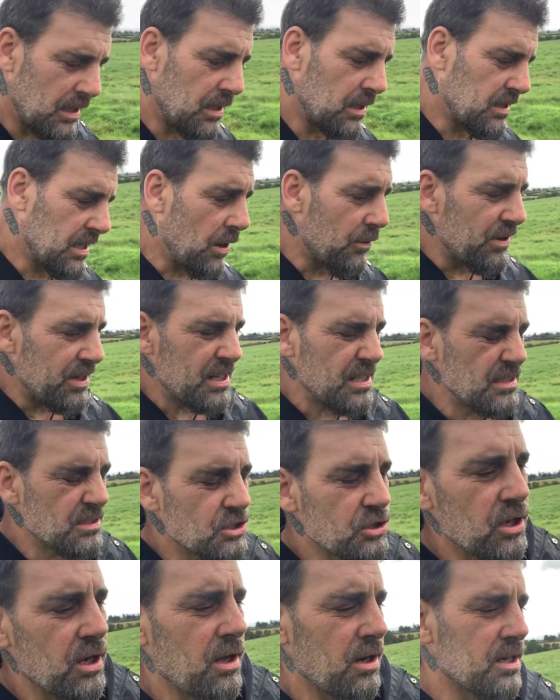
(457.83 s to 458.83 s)
going
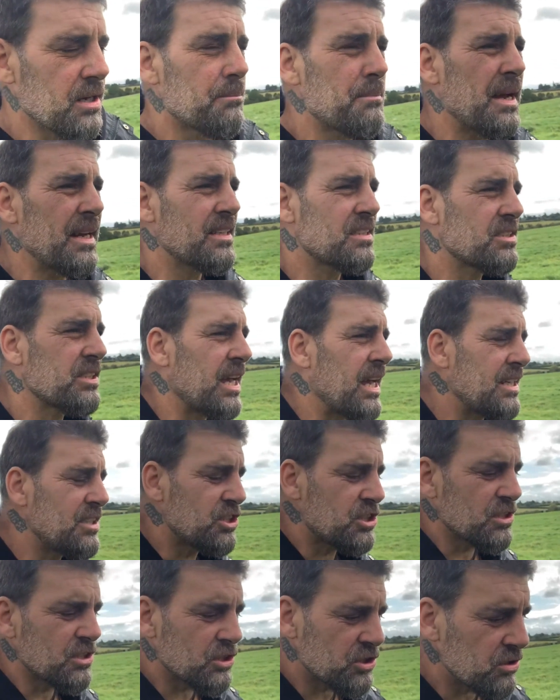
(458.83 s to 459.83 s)
into like a
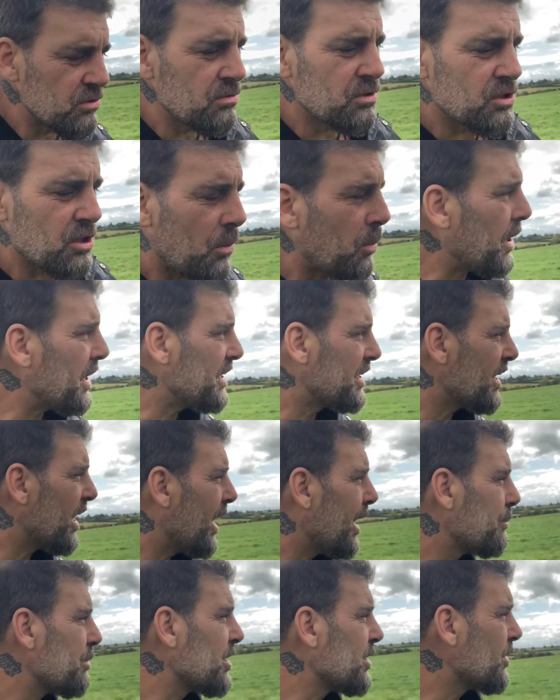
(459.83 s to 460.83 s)
meditation as soon as I wake
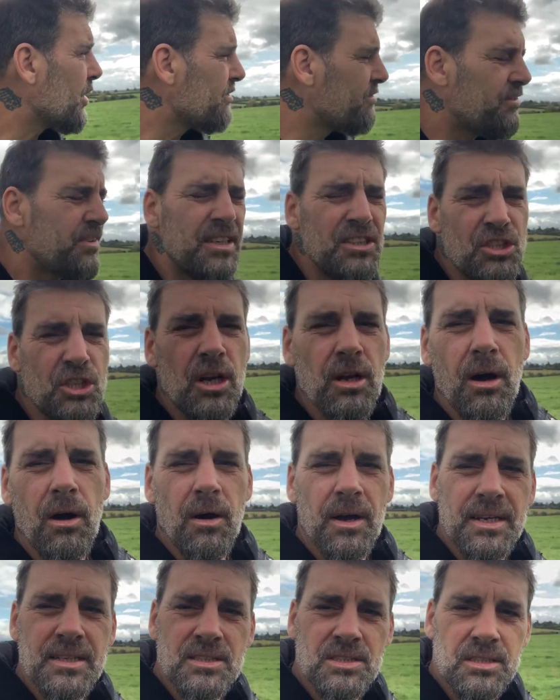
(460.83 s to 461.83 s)
up, and I
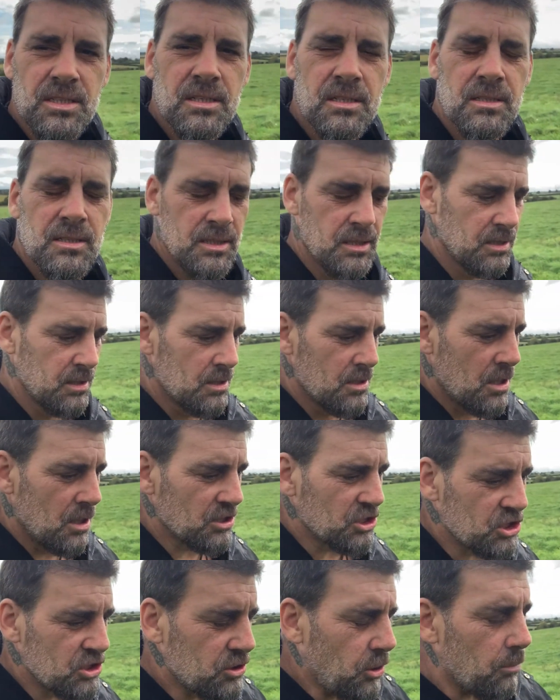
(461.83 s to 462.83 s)
visualise. I
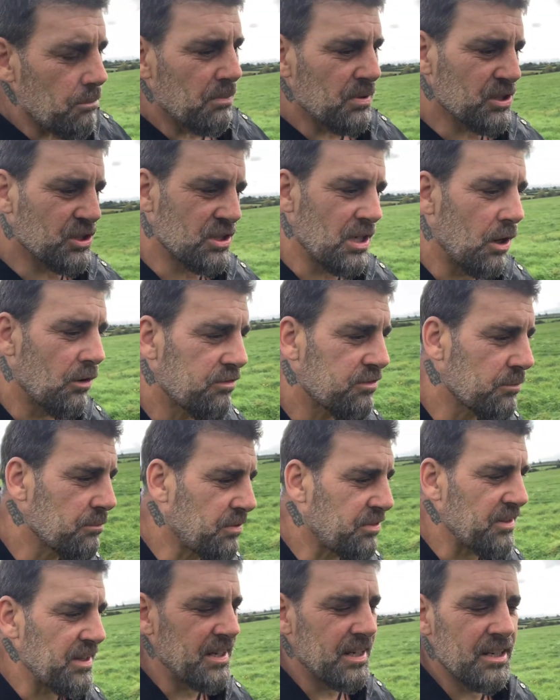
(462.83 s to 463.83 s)
stop myself from
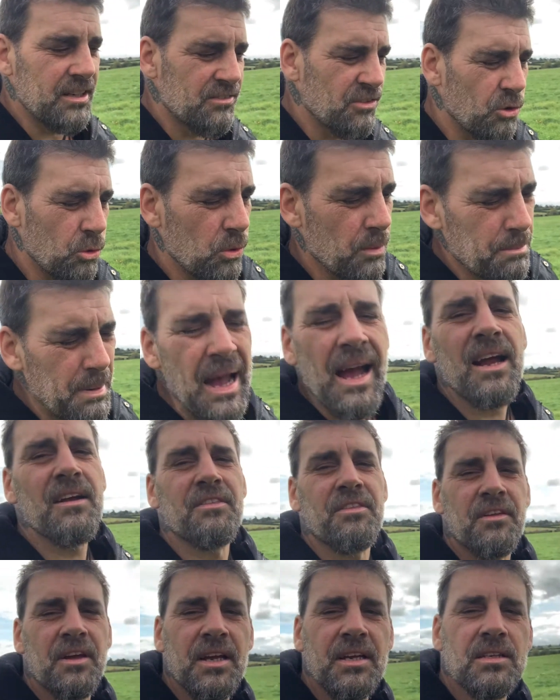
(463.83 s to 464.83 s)
thinking of all the bad
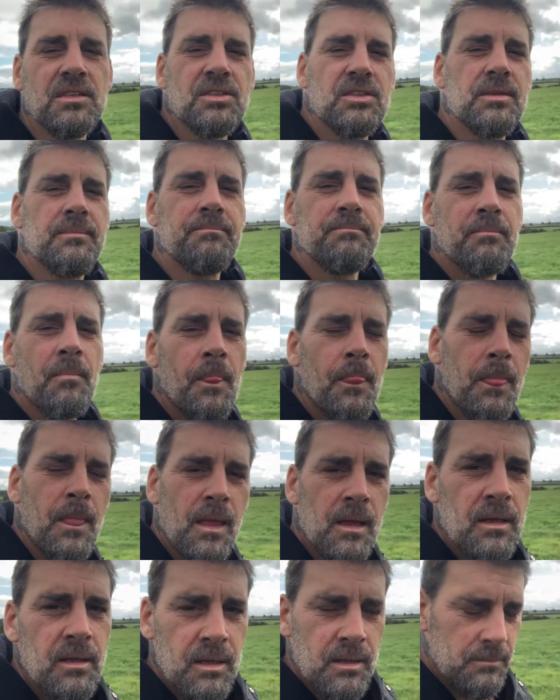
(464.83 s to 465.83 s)
things,
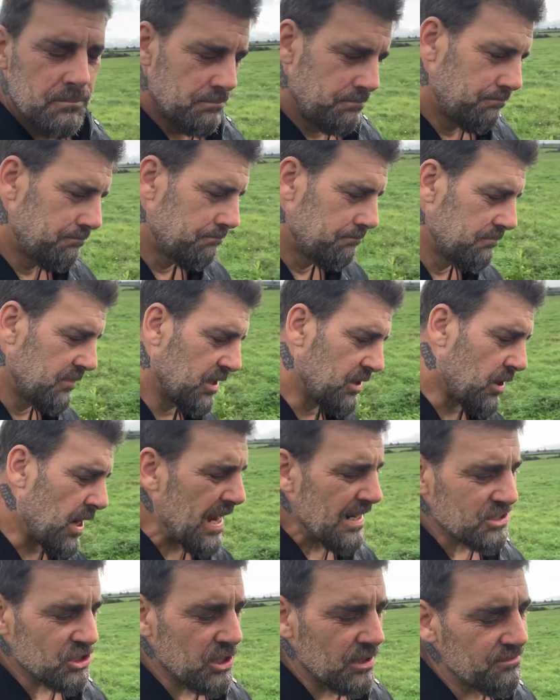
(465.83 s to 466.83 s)
and I
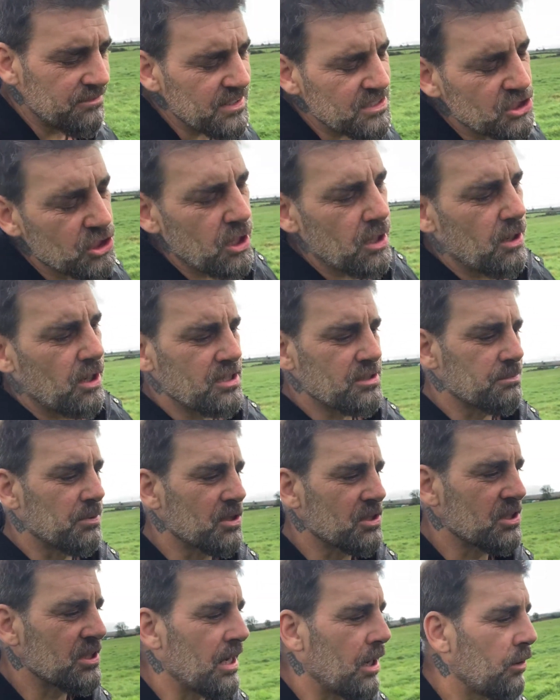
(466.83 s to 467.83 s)
actually visualise
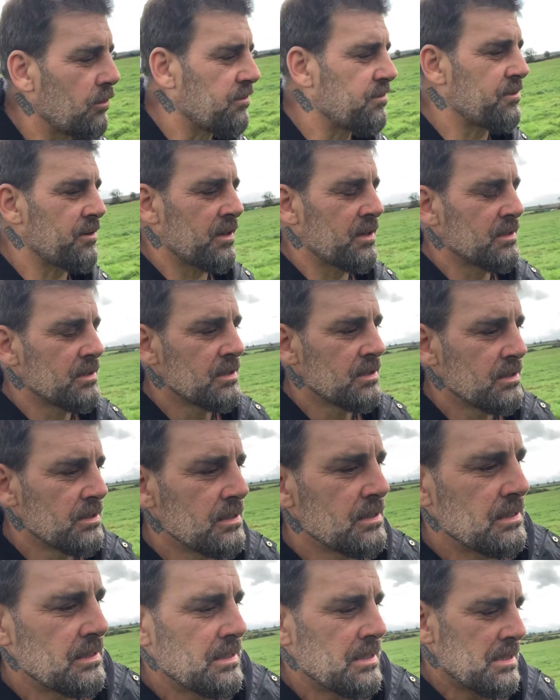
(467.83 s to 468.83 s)
myself
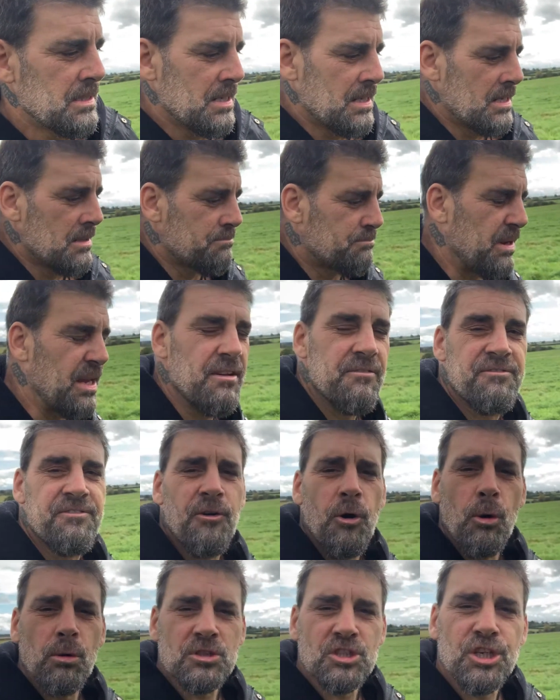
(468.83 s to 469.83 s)
being
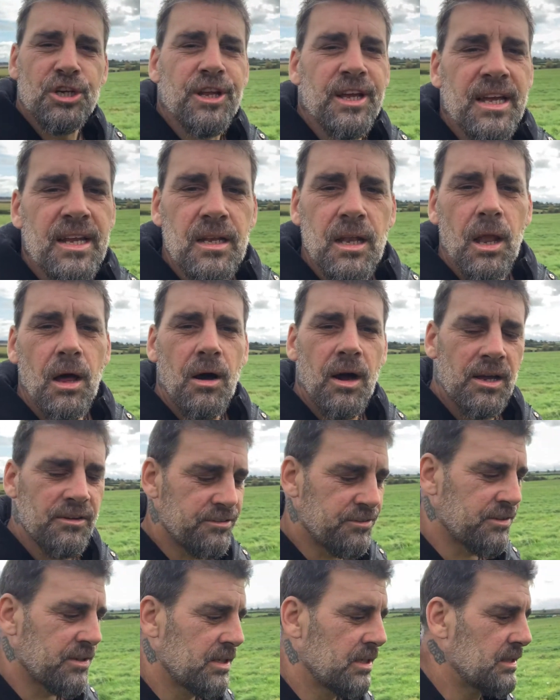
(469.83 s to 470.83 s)
fortunate in
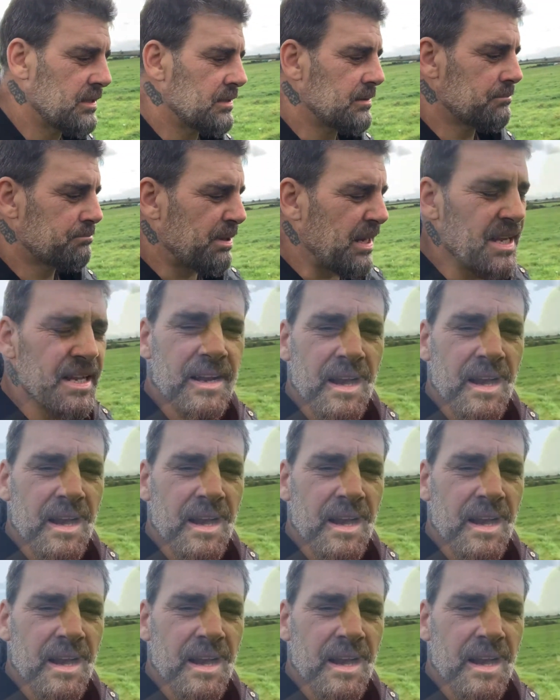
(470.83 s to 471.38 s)
life, being